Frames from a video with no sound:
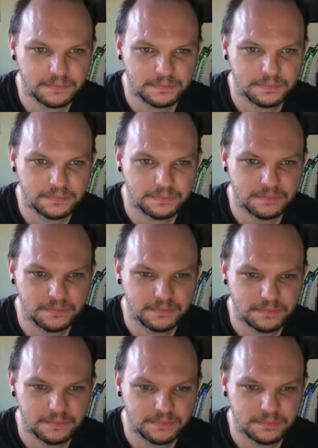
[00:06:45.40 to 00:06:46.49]

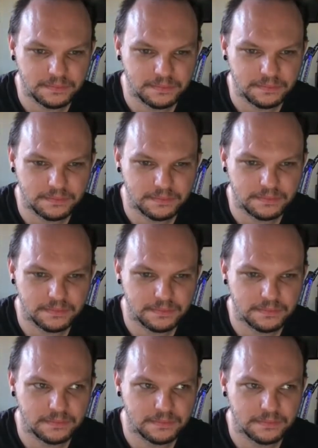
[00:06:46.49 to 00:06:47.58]

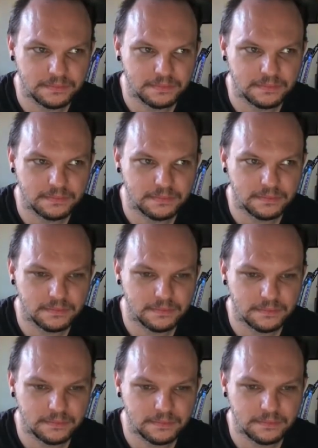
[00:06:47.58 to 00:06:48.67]

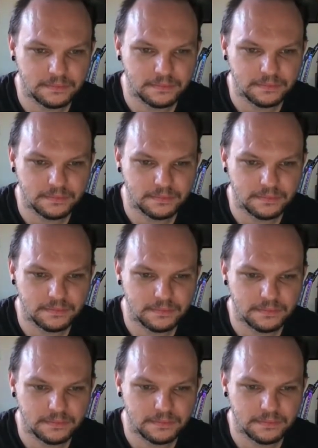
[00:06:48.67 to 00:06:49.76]

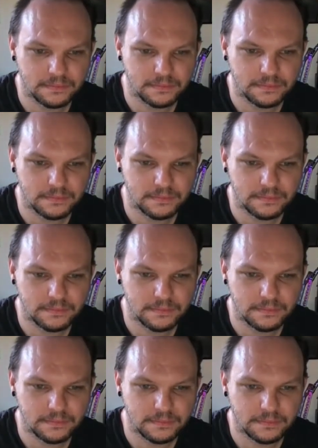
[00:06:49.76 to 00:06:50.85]

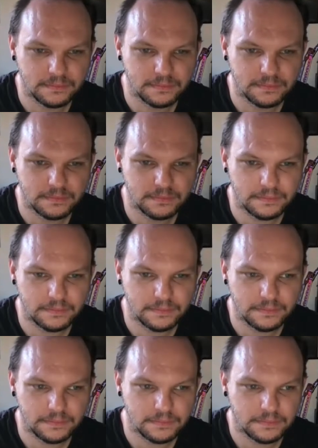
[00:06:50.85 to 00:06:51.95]

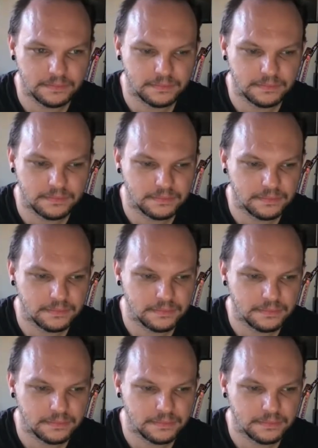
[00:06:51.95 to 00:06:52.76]
(not speaking)